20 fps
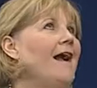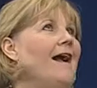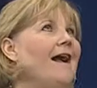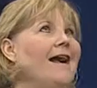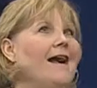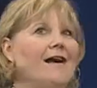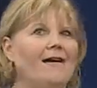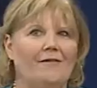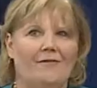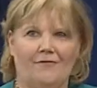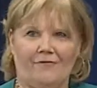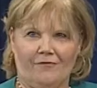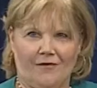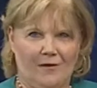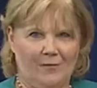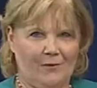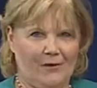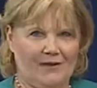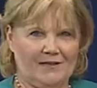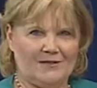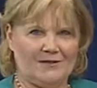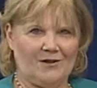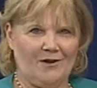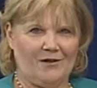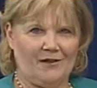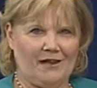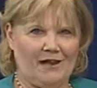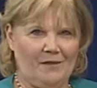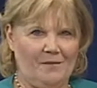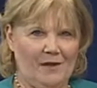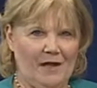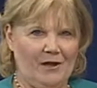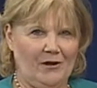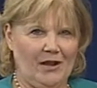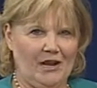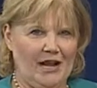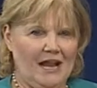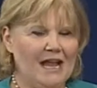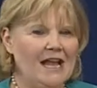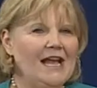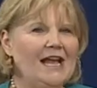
Everyone is talking about it.